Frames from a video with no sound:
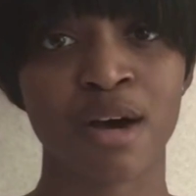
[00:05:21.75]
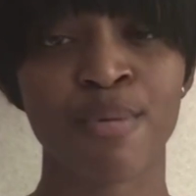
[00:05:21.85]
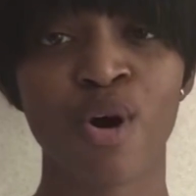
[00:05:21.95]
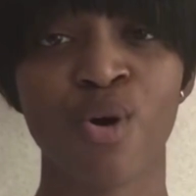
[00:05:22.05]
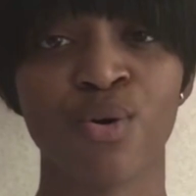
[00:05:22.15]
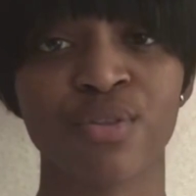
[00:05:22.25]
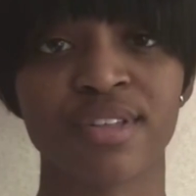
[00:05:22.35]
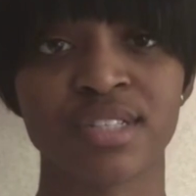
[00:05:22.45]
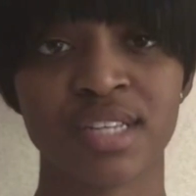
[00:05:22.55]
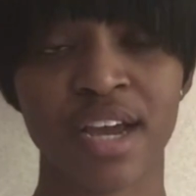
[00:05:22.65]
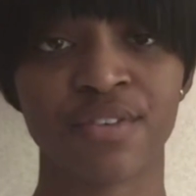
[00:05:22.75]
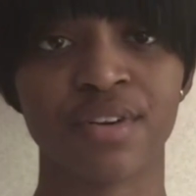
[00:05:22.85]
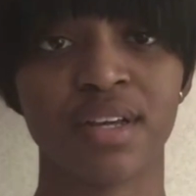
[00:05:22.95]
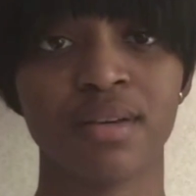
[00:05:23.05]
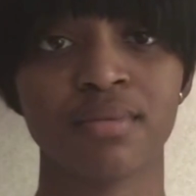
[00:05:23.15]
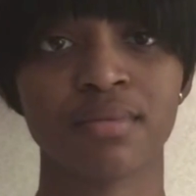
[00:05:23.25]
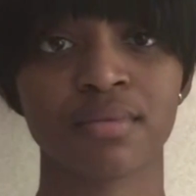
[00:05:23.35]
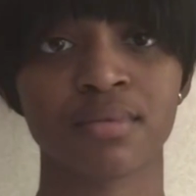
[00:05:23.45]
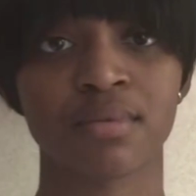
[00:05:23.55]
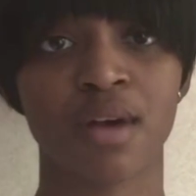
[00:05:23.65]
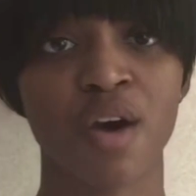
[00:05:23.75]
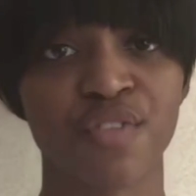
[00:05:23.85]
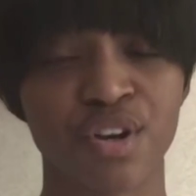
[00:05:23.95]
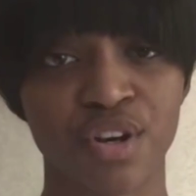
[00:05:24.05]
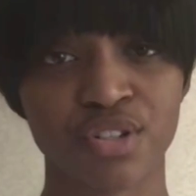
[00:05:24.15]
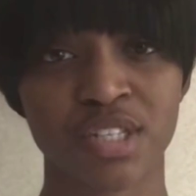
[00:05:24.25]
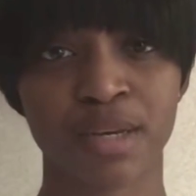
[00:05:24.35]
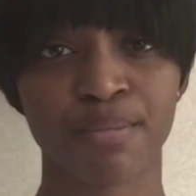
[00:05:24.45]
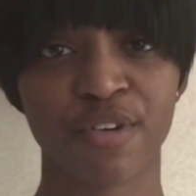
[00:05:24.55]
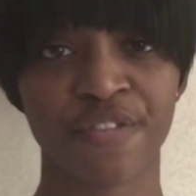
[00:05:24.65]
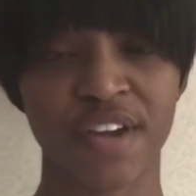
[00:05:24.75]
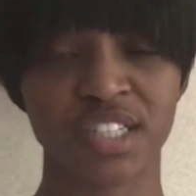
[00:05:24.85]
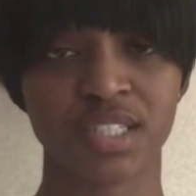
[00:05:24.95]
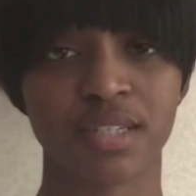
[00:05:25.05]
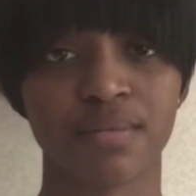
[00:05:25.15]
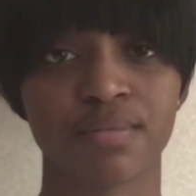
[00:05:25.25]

uphold the integrity of the nursing profession.